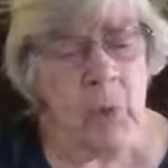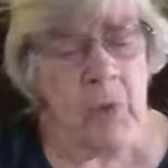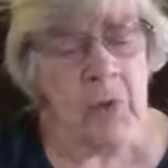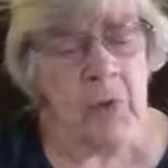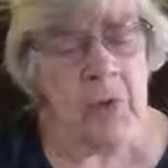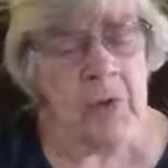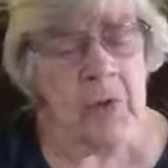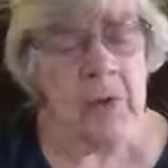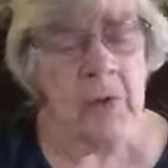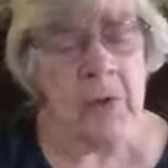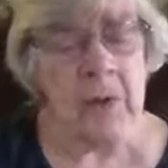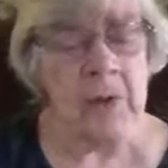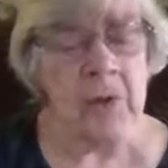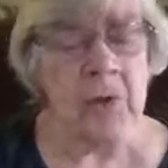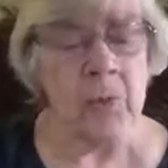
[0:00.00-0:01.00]
considering
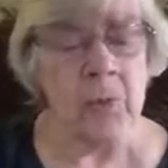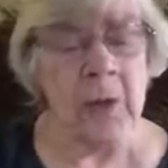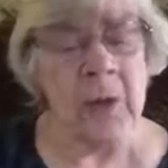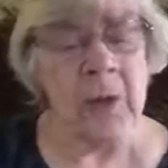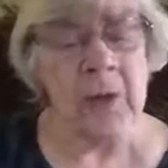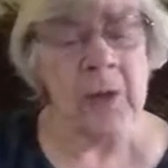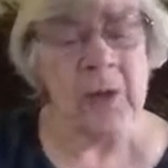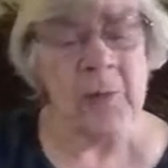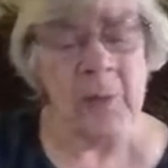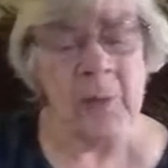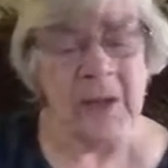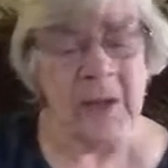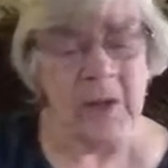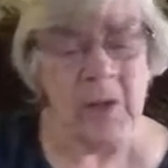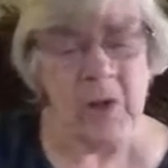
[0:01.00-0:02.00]
his surroundings, but
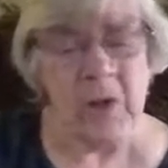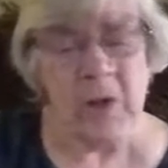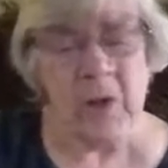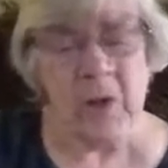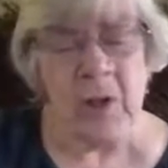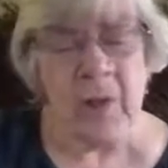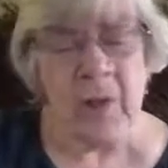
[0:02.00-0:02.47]
nitrogen?